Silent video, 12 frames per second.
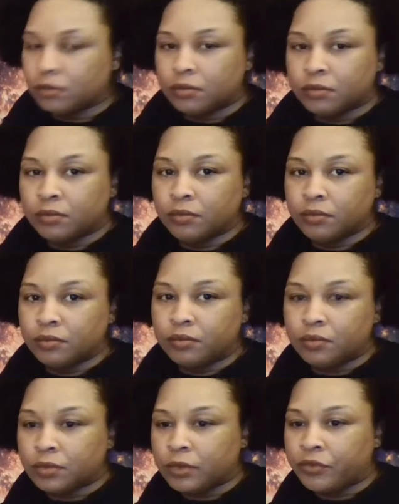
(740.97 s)

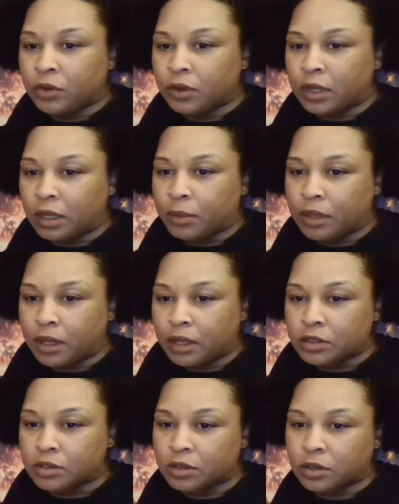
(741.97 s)
If you would like me to
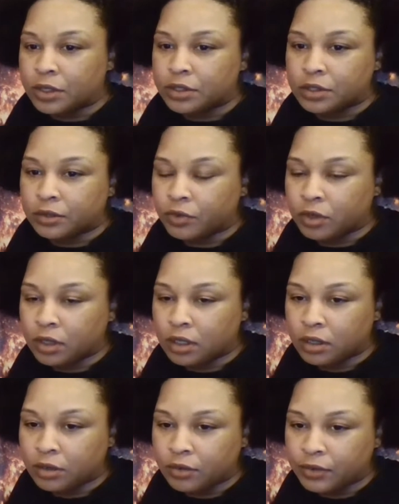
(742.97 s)
answer a question for
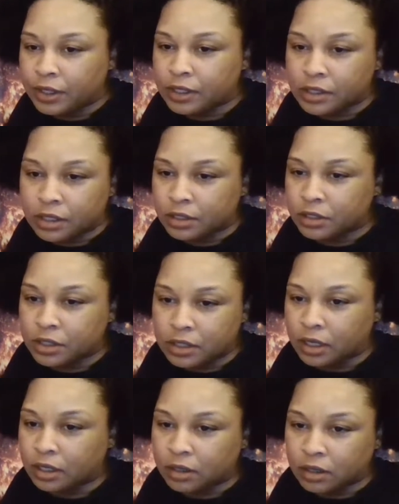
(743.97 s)
you, Vanessa, just
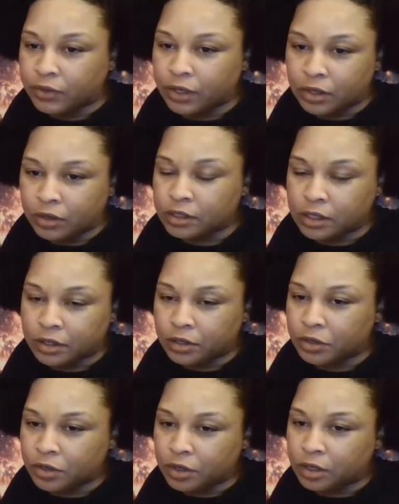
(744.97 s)
like the video because I know
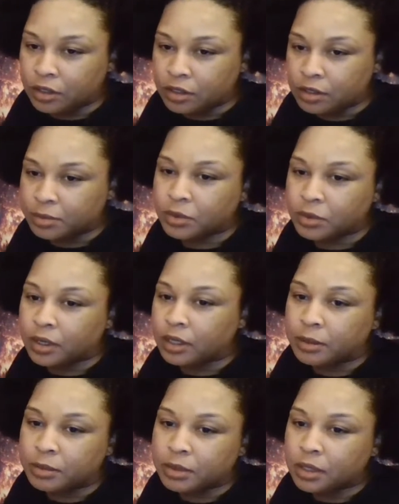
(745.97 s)
you're already
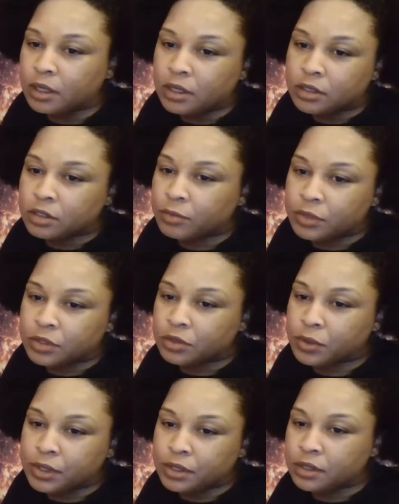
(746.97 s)
subscribed. So Miss
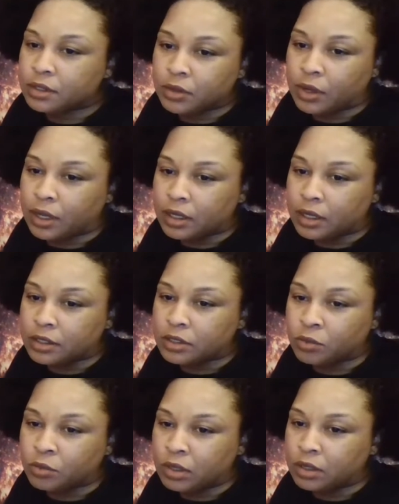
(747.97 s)
Sweets, you
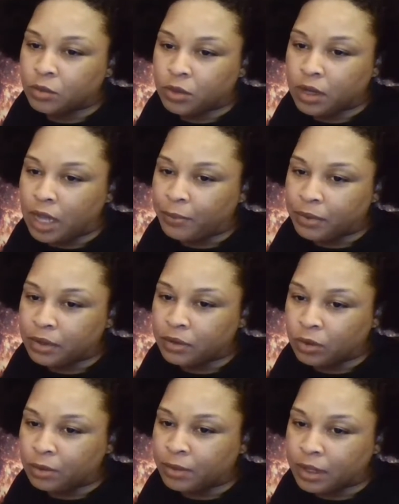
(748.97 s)
asked what will happen
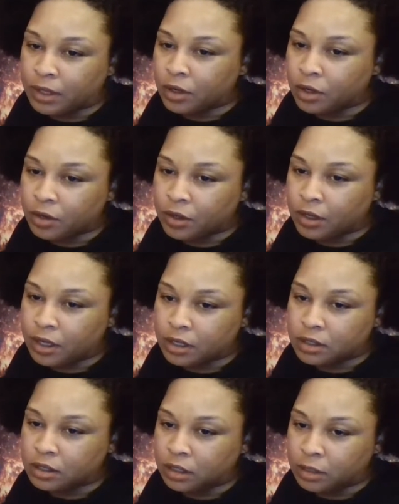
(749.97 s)
when my current
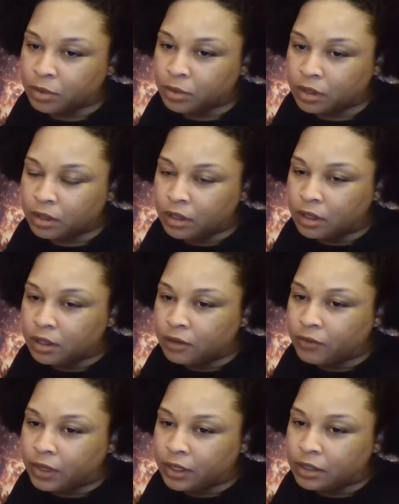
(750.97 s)
ex Libra
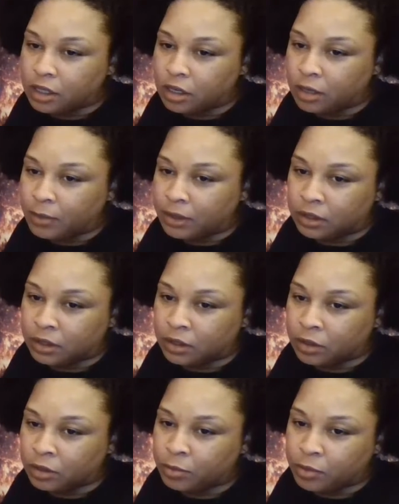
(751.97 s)
finds out about the
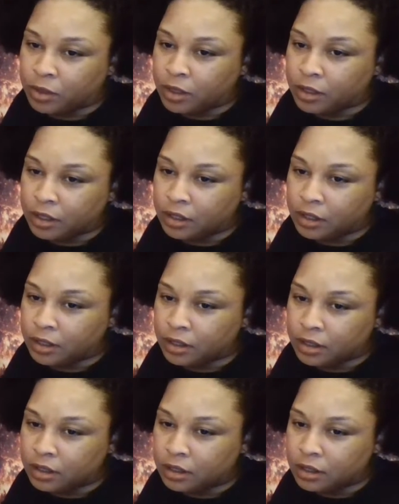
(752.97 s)
third party
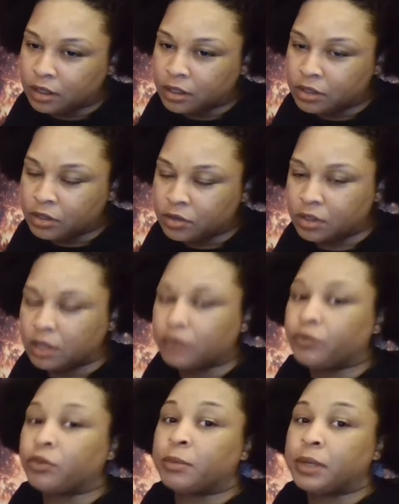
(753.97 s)
is using him
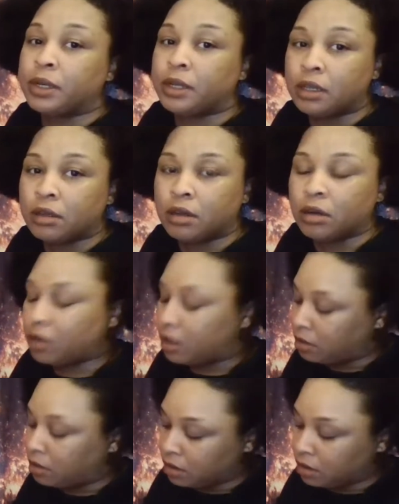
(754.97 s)
for money. Okay.